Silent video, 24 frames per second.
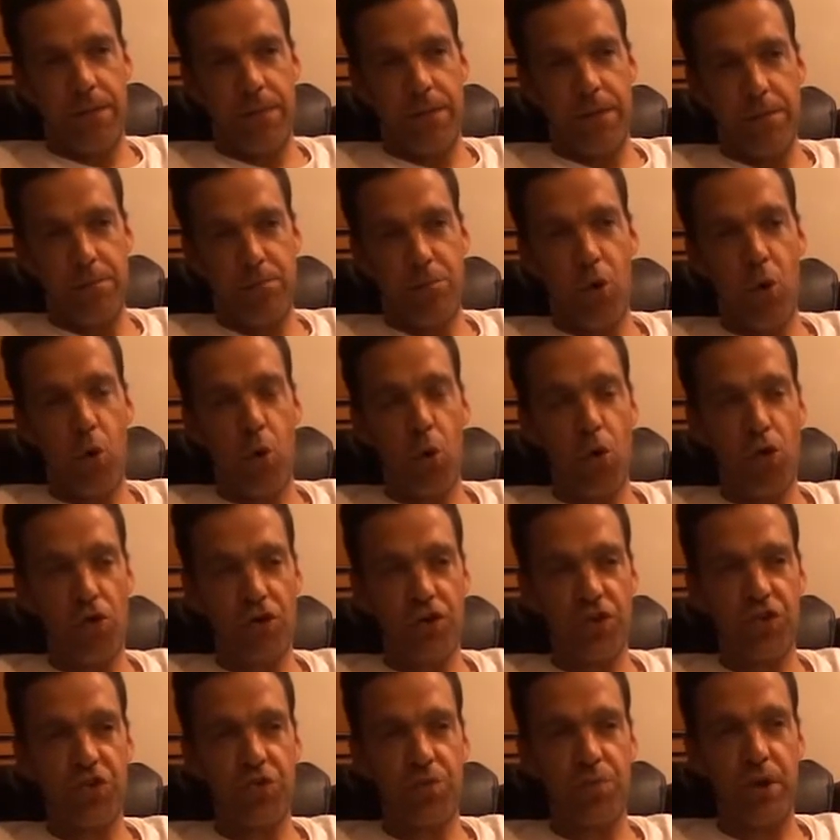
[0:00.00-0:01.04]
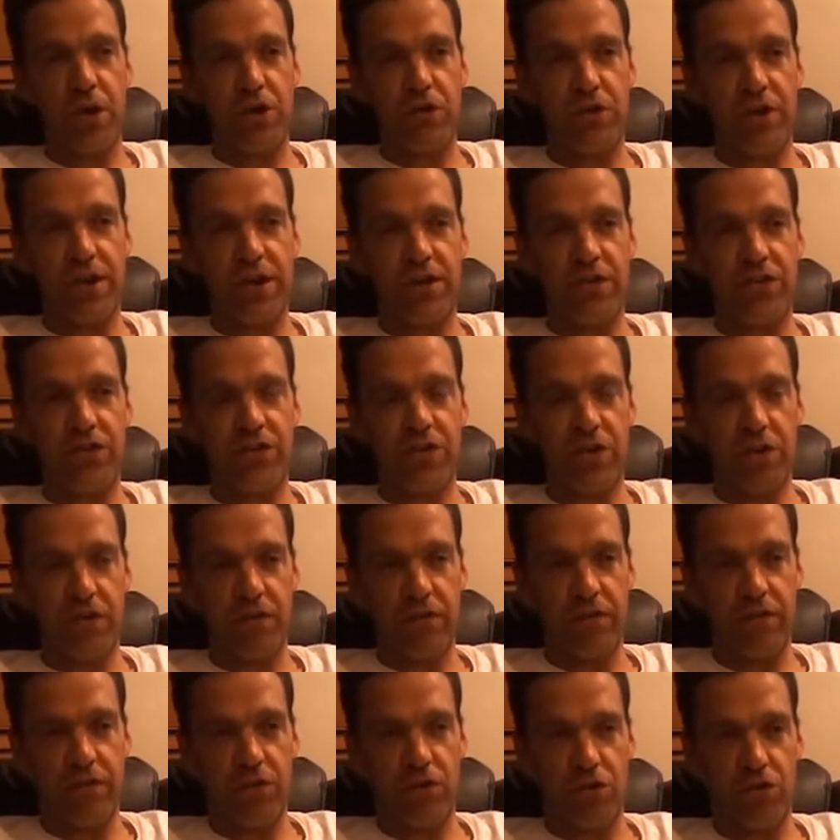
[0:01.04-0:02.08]
the polar experience
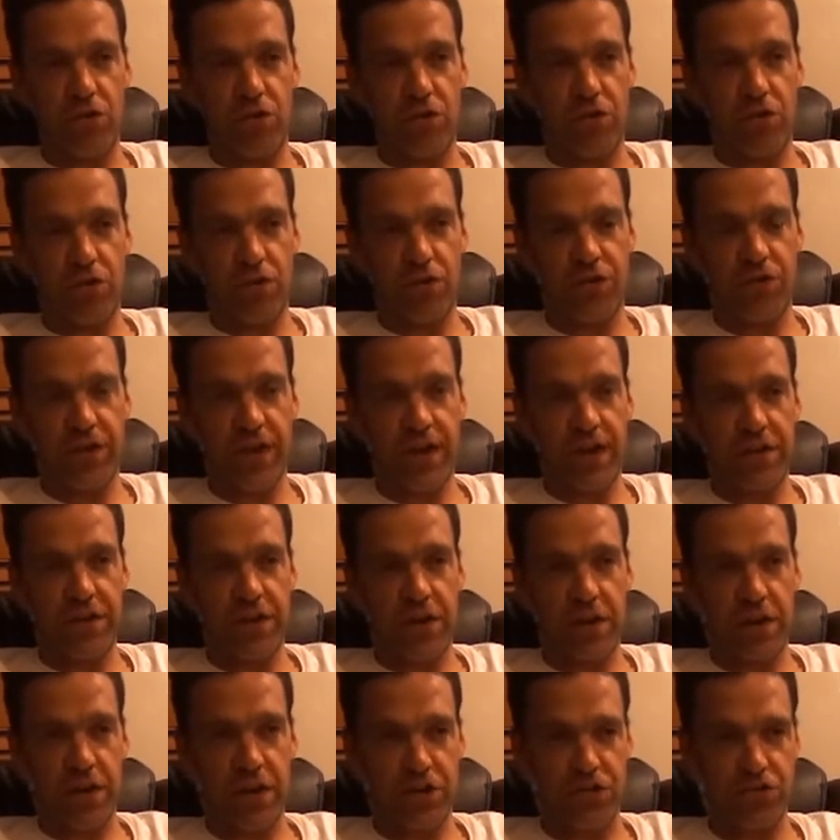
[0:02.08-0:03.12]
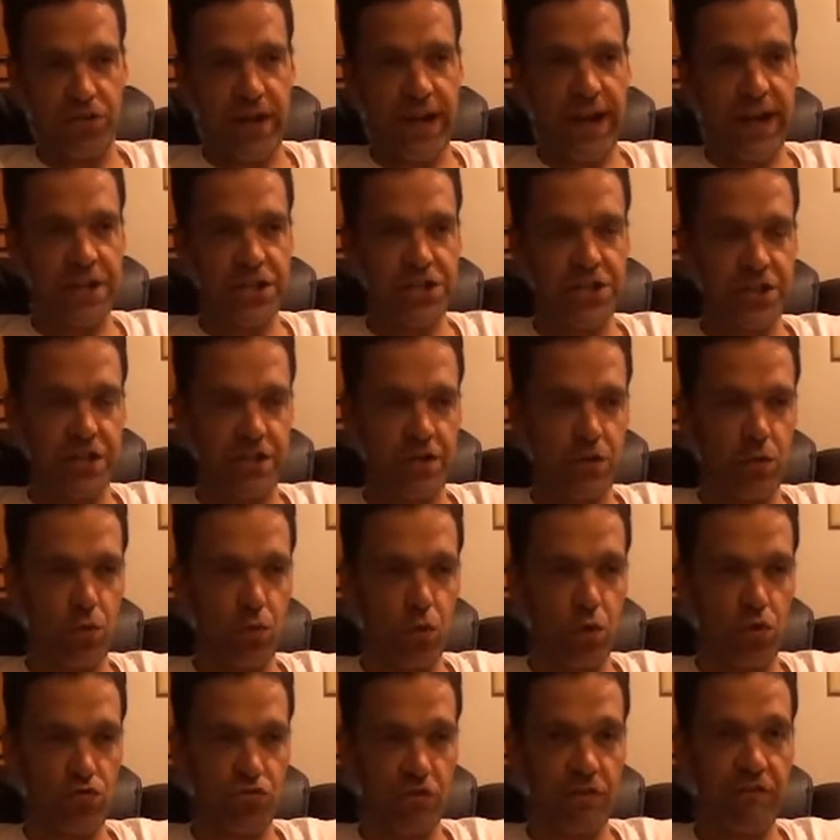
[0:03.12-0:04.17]
of your psychedelic interaction
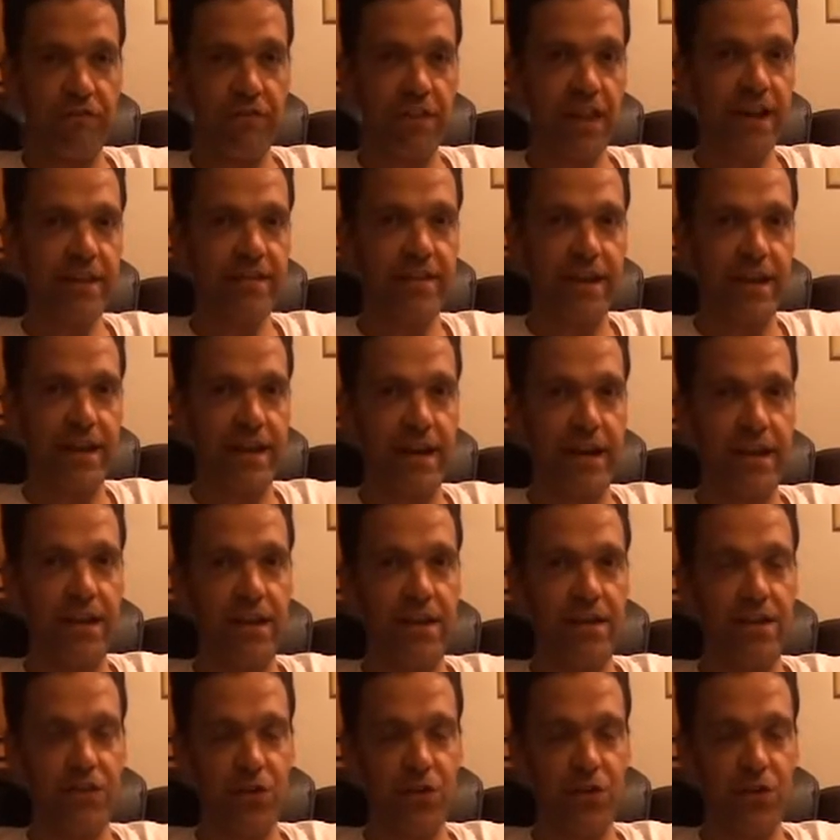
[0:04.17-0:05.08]
will reflect that.